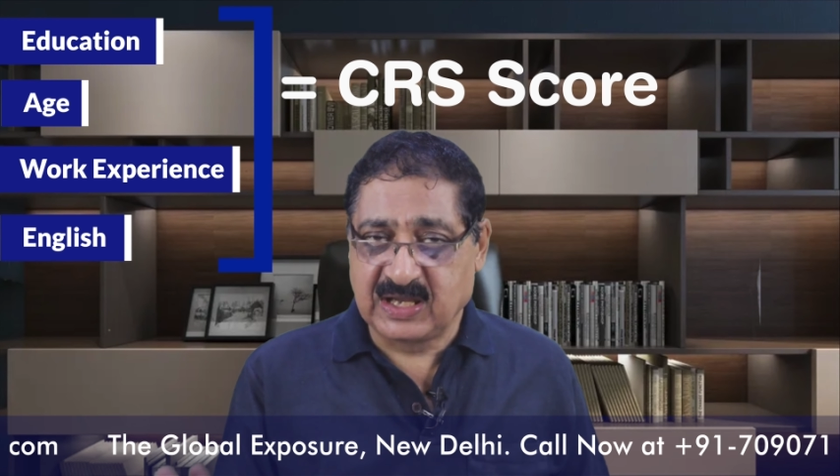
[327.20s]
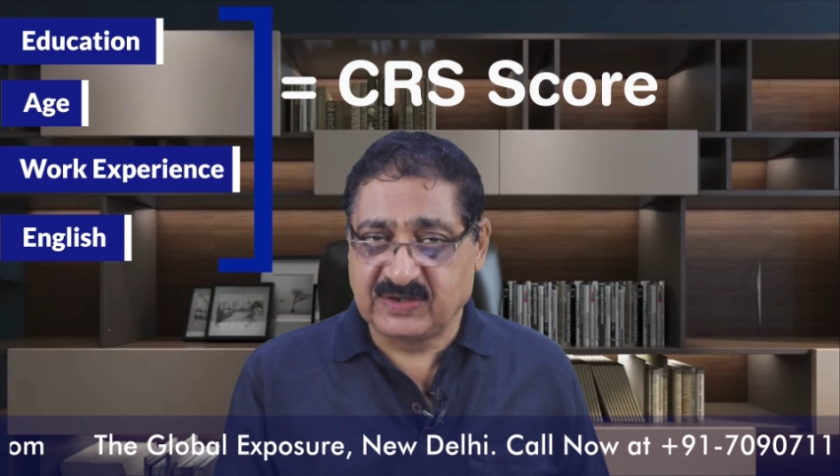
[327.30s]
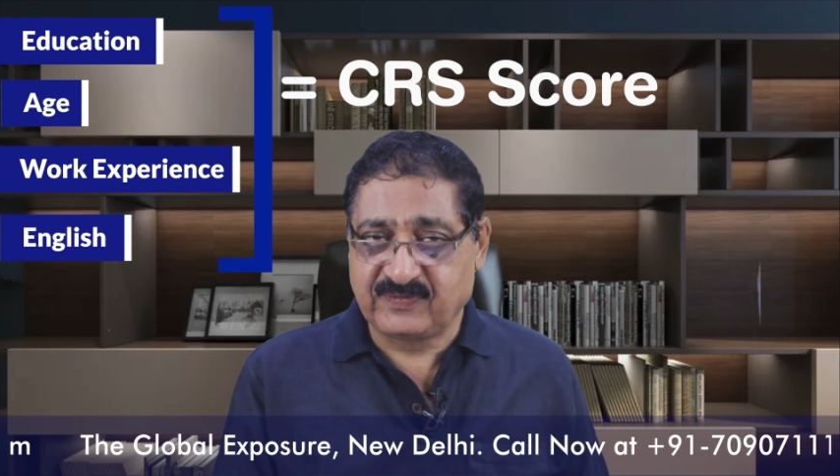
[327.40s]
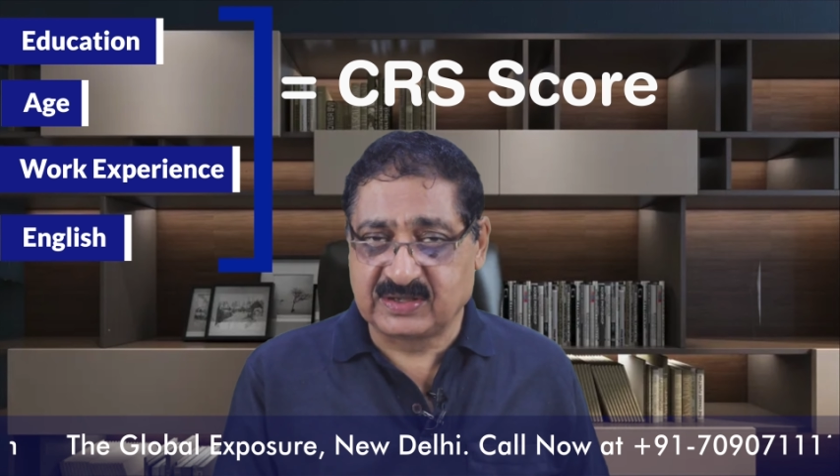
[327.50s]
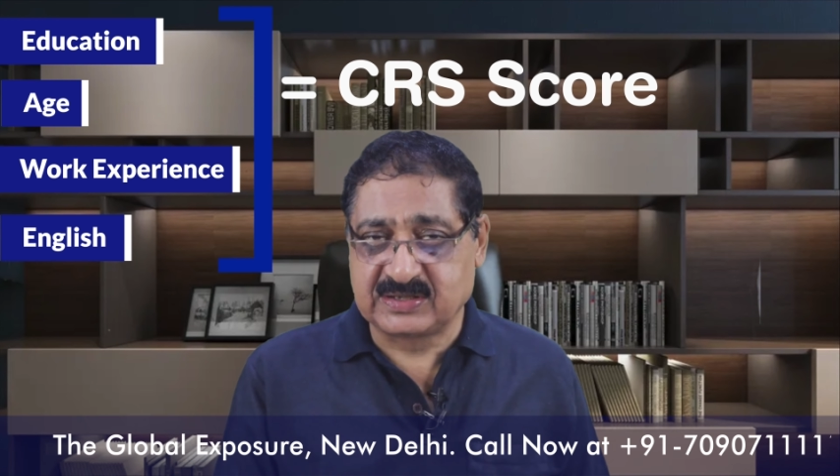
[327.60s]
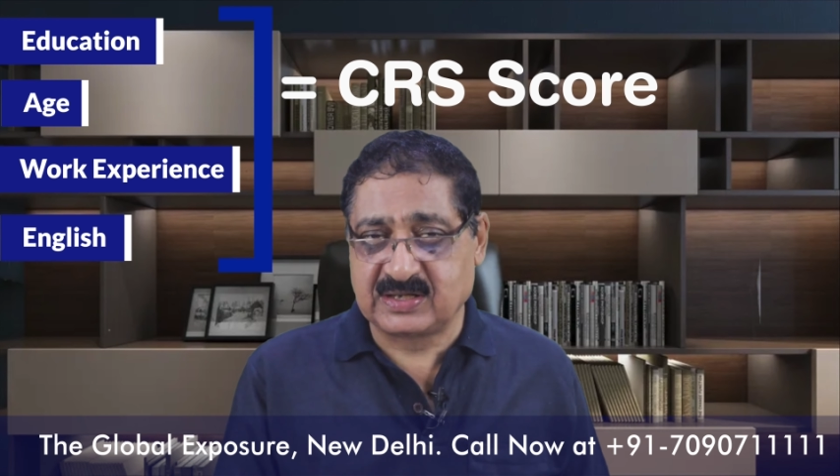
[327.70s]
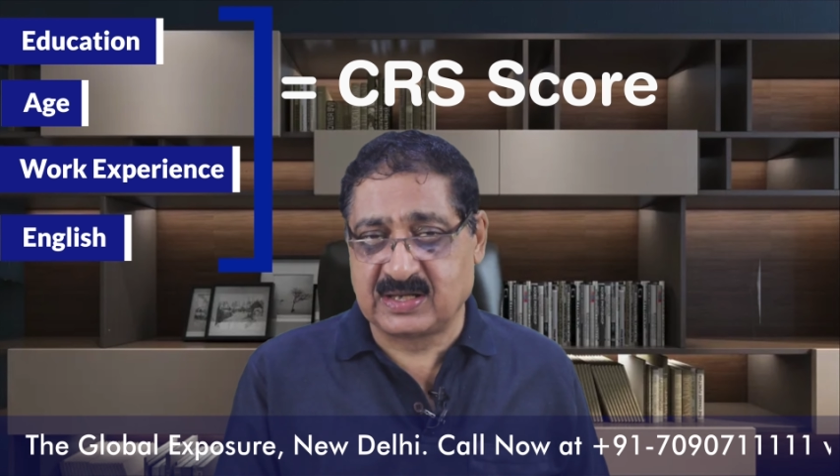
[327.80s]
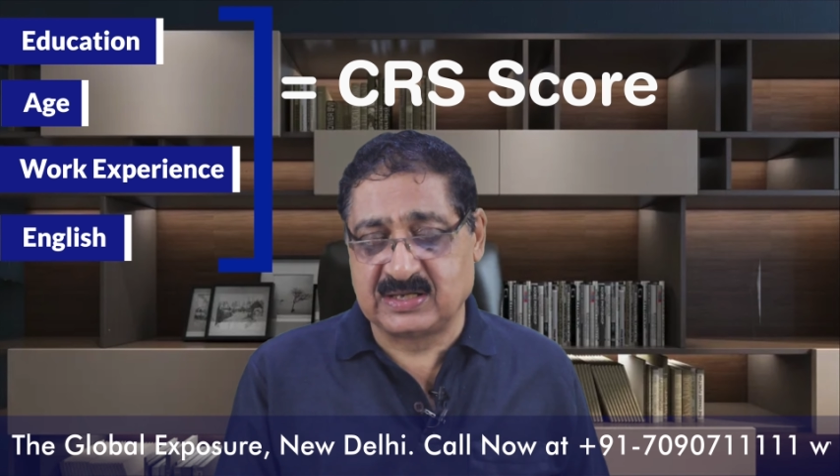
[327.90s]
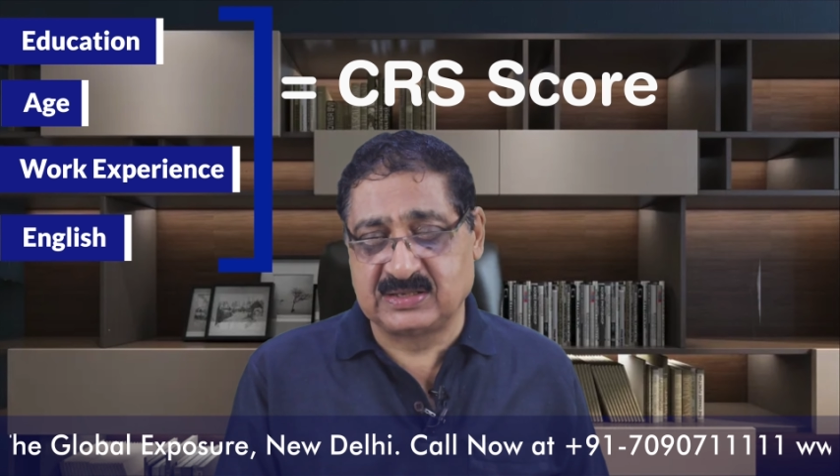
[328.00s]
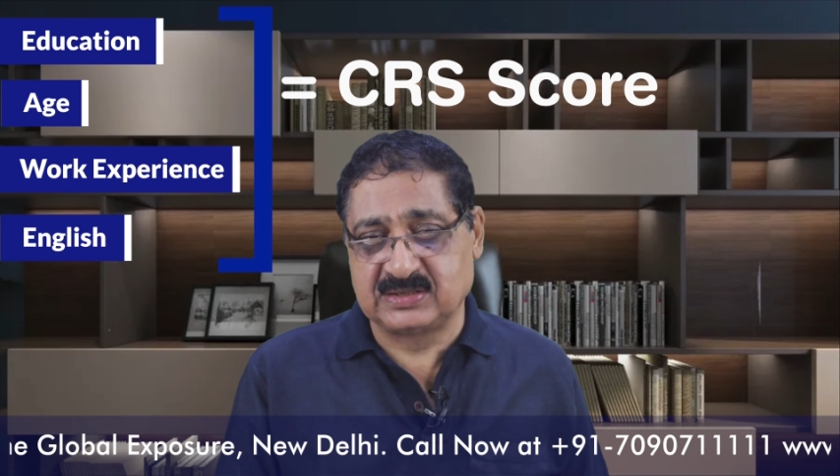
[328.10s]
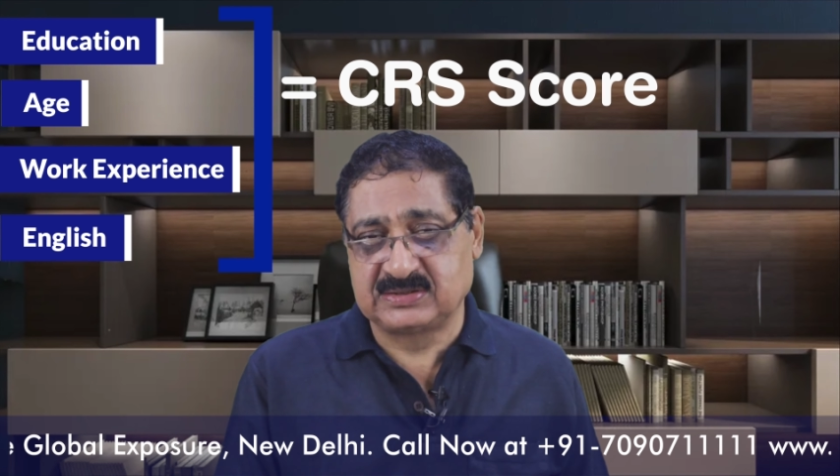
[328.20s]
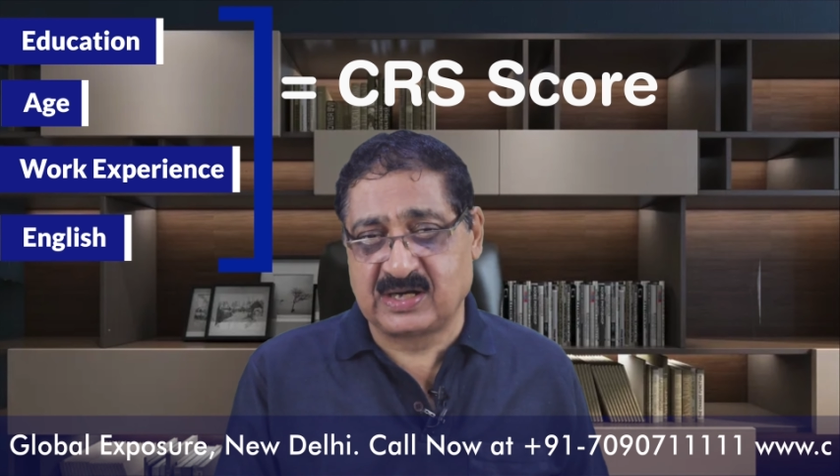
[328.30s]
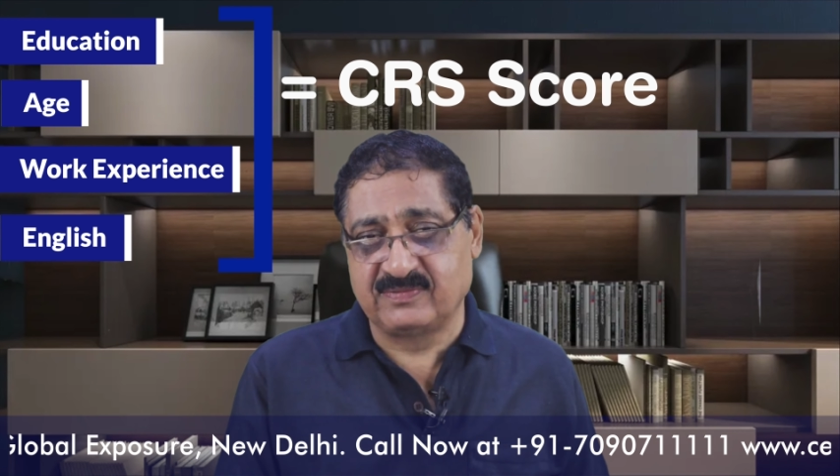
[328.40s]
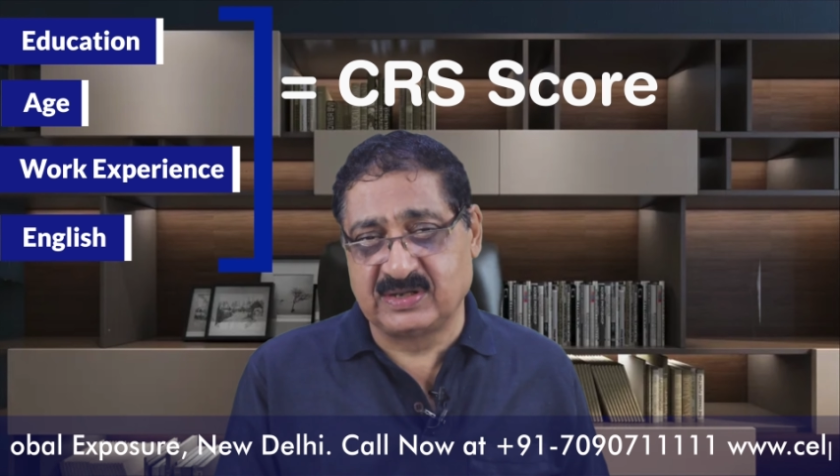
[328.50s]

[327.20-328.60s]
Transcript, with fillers: age factor, another third